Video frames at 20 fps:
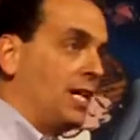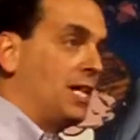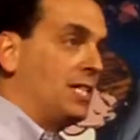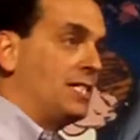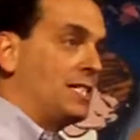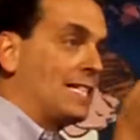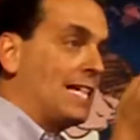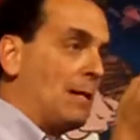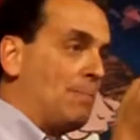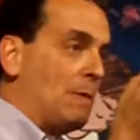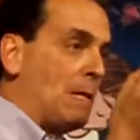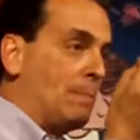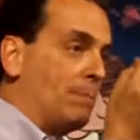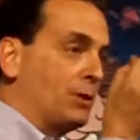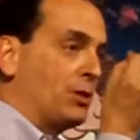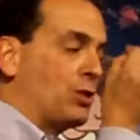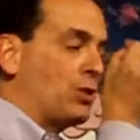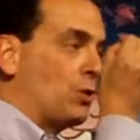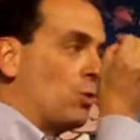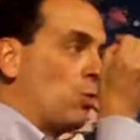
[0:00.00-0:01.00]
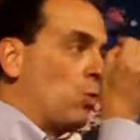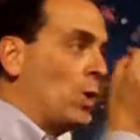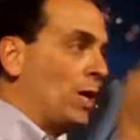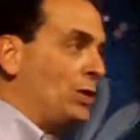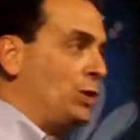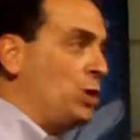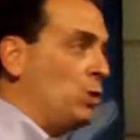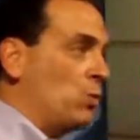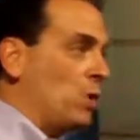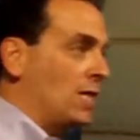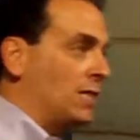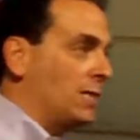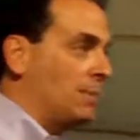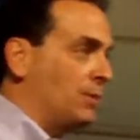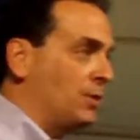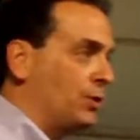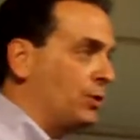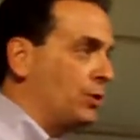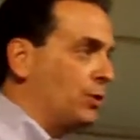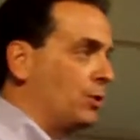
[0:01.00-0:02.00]
to get people to do what you want them
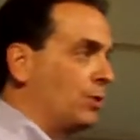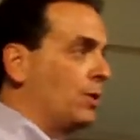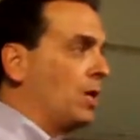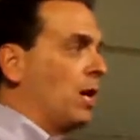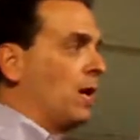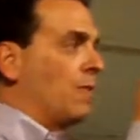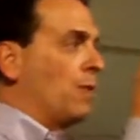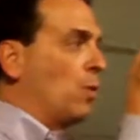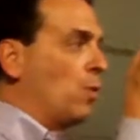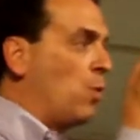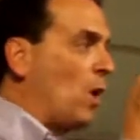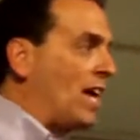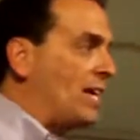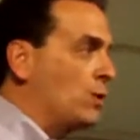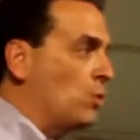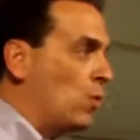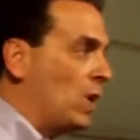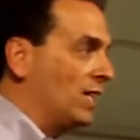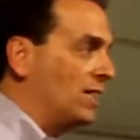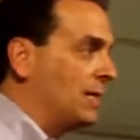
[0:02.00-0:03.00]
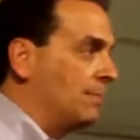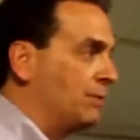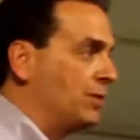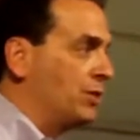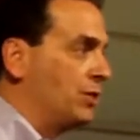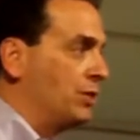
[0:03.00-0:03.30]
to do the way you want them to